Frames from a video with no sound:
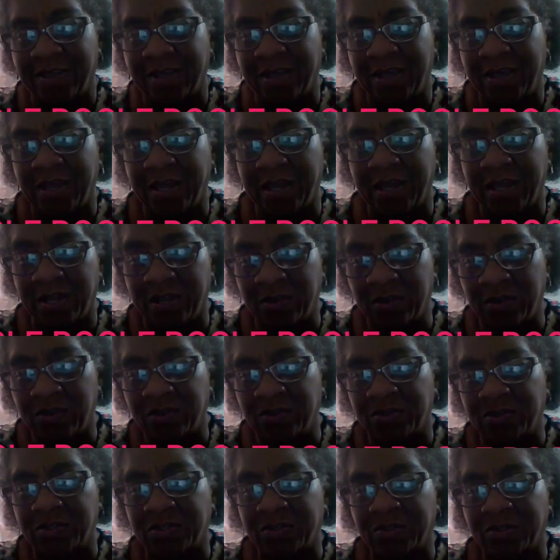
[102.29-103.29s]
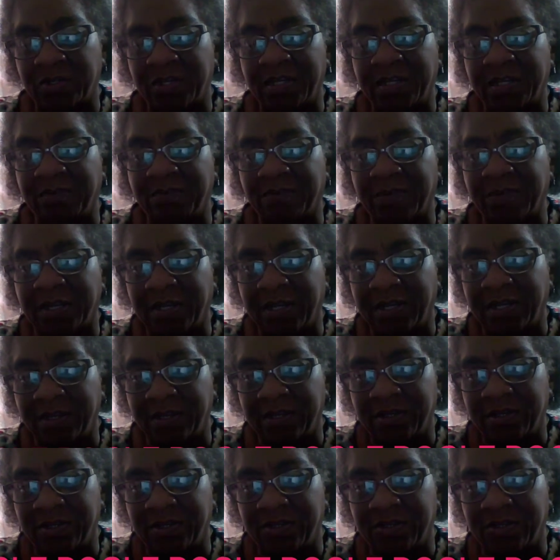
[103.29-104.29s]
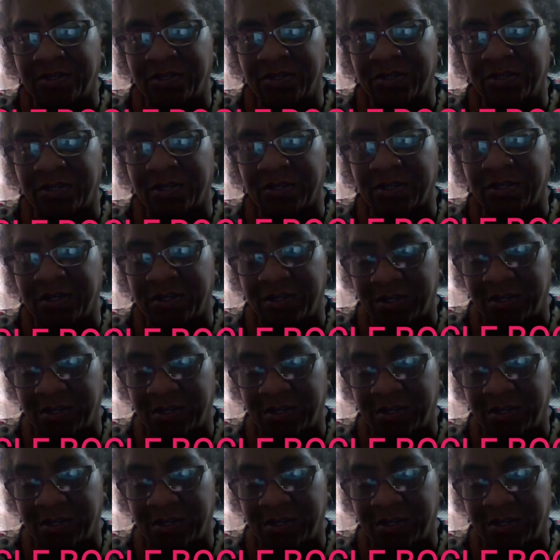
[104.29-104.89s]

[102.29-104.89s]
and I'll also leave a link to her